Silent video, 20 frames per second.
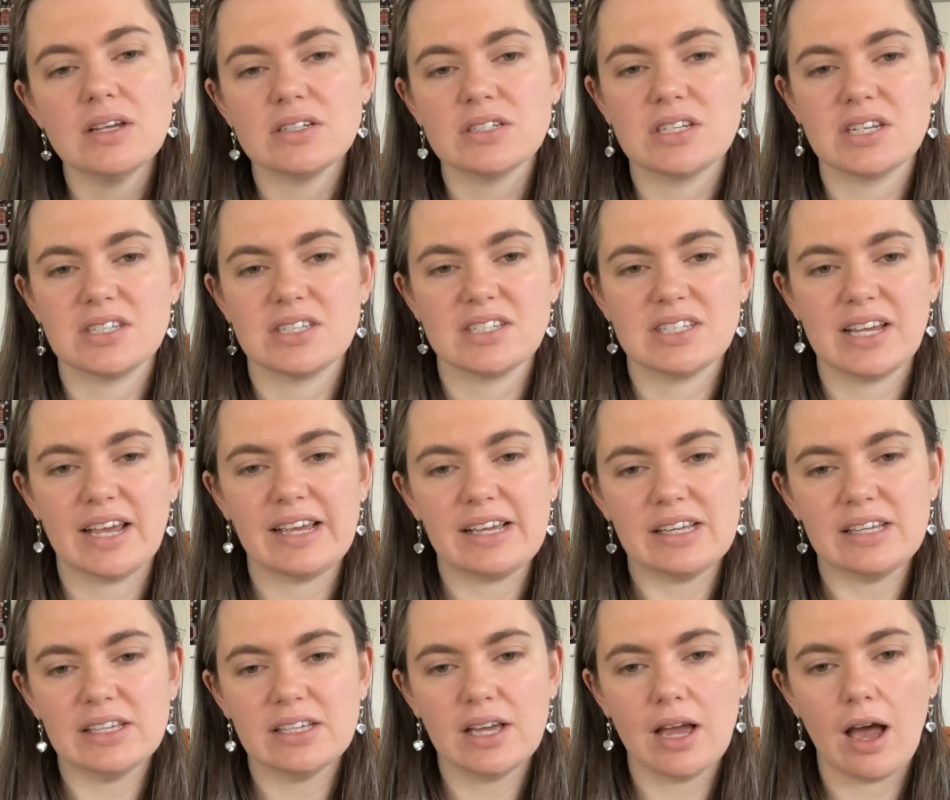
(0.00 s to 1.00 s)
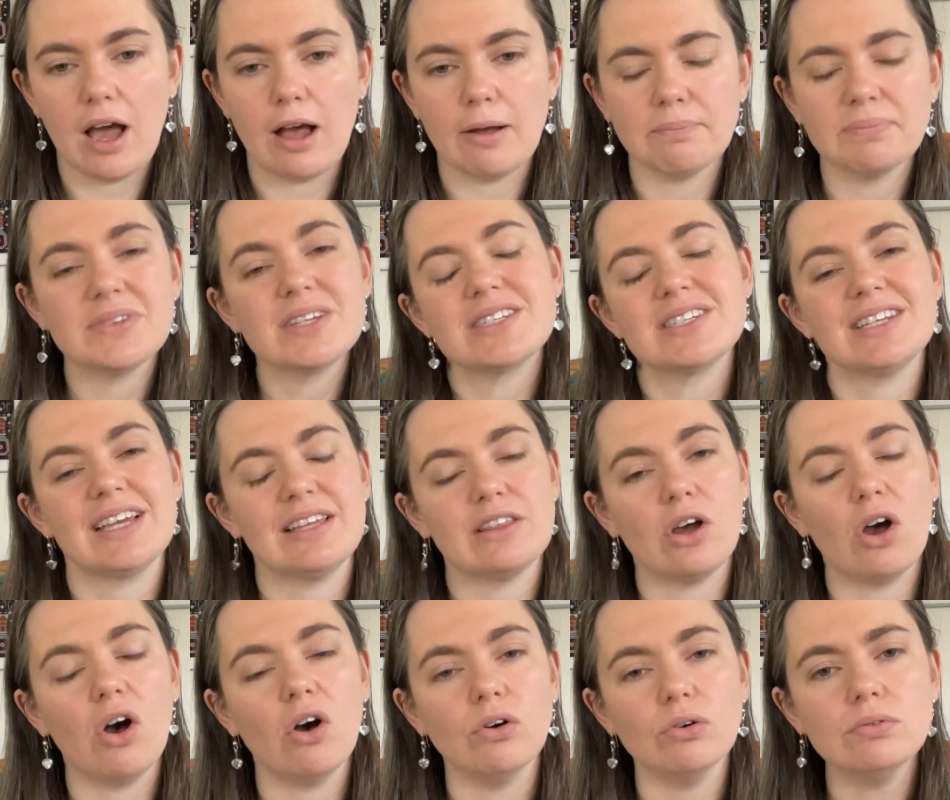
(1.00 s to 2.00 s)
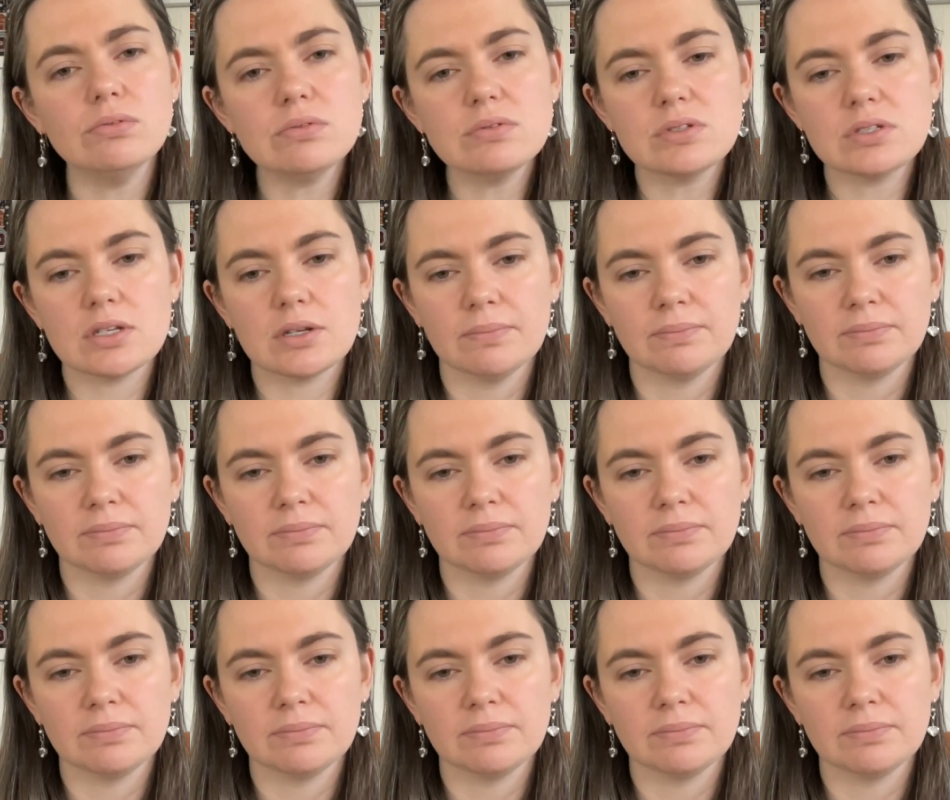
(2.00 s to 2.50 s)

to see the holes.